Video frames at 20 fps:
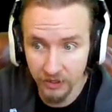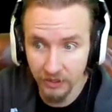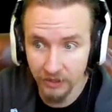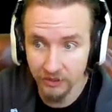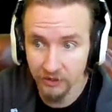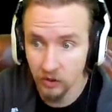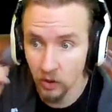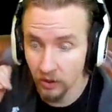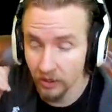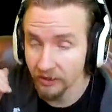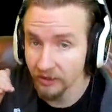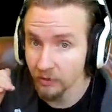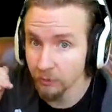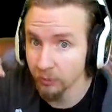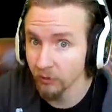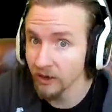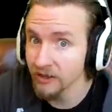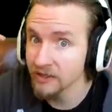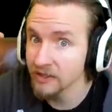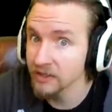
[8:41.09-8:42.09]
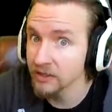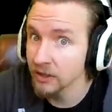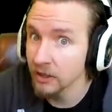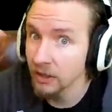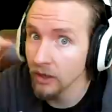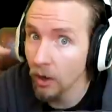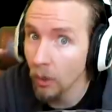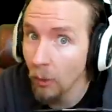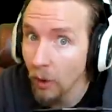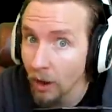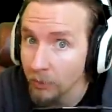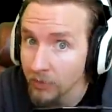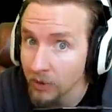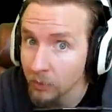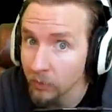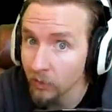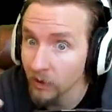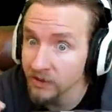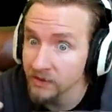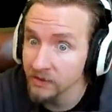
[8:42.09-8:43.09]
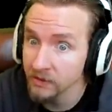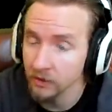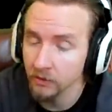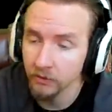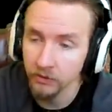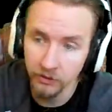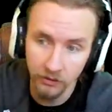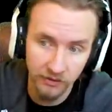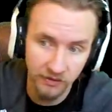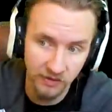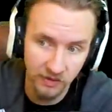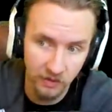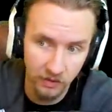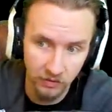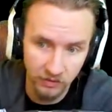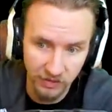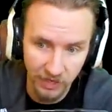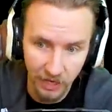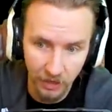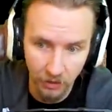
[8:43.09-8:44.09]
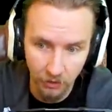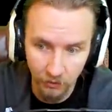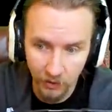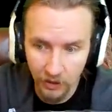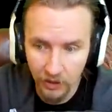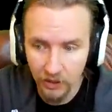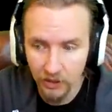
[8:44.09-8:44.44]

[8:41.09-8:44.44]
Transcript: It's not like the prices are going to go up. The prices are only going to go down.